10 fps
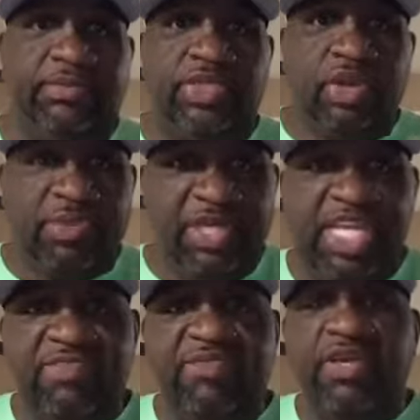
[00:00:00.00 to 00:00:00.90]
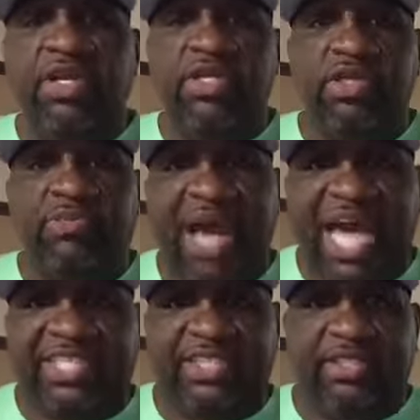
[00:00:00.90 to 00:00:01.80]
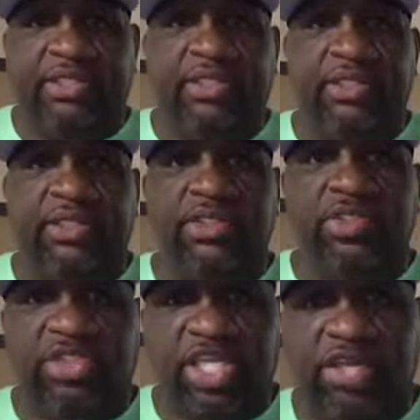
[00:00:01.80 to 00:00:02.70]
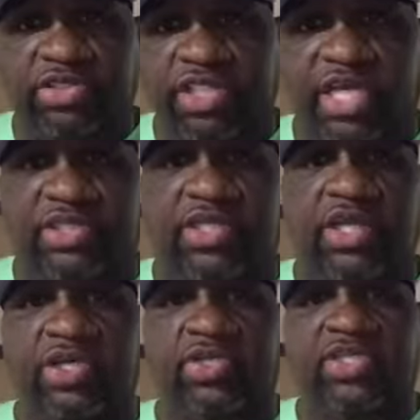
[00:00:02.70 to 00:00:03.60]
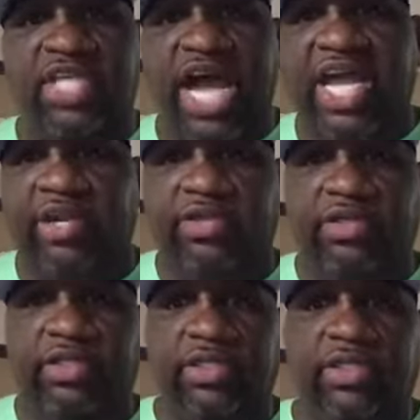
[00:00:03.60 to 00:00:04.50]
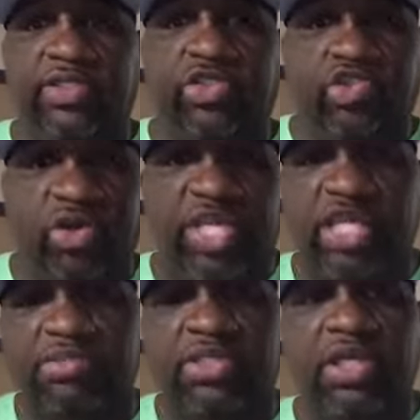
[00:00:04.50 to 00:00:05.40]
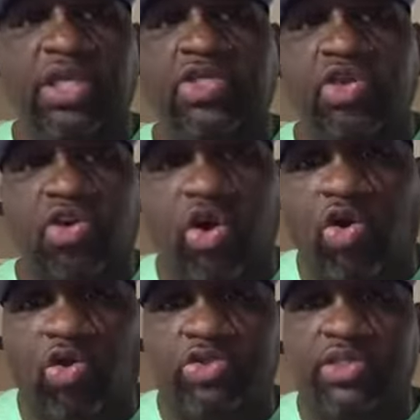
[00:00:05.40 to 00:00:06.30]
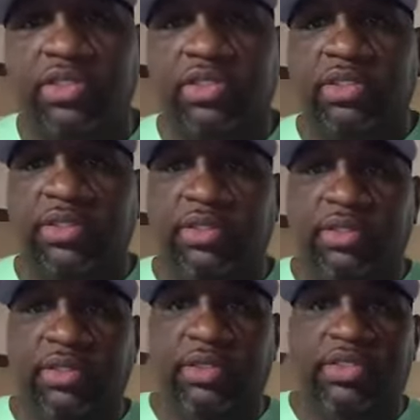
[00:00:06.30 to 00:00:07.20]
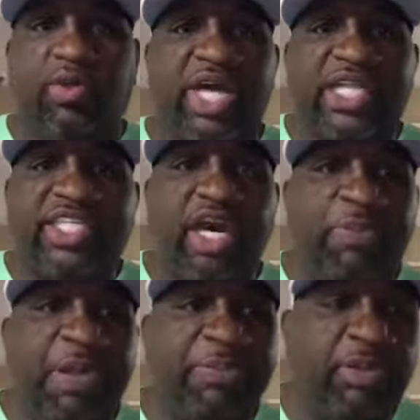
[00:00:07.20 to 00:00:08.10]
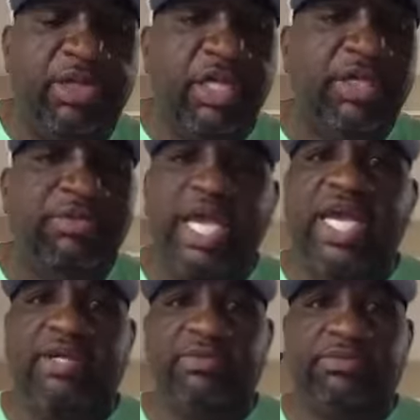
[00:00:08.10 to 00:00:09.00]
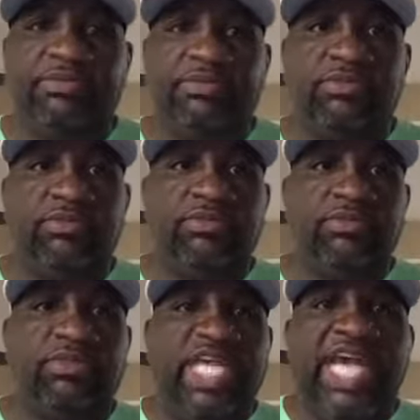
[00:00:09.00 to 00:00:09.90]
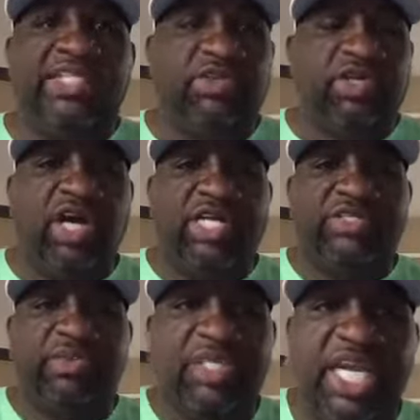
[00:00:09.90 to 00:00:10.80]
Your belief, your passion, your skill sets, your desire, your dreams, your goals. So when I tell people, hey, yeah, it's going to cost something.